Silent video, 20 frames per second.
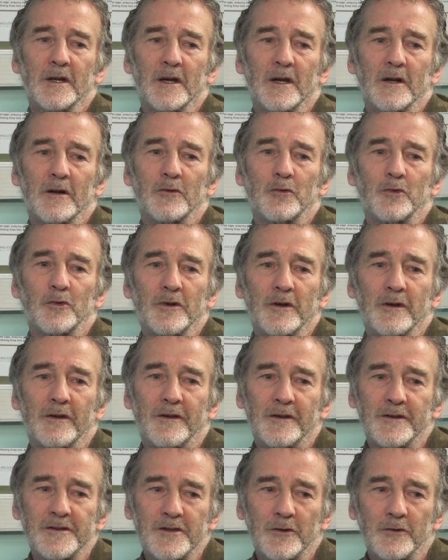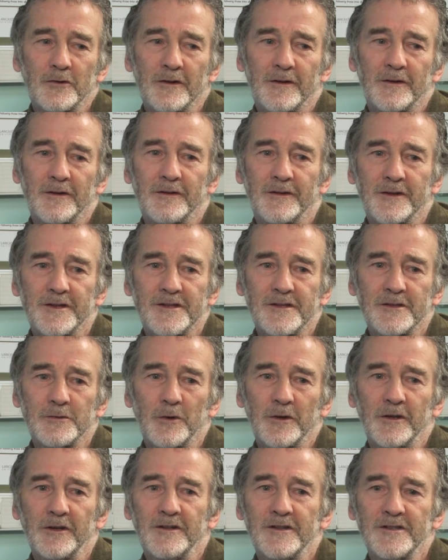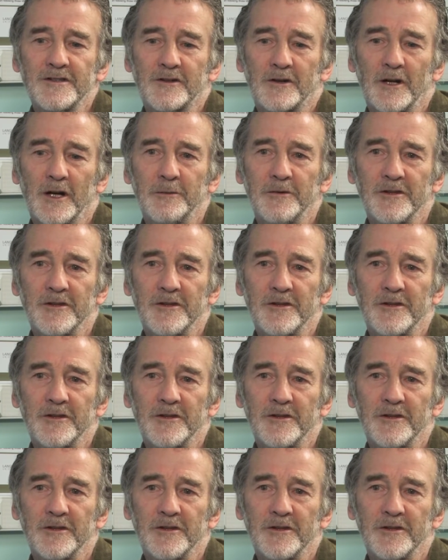this is what he described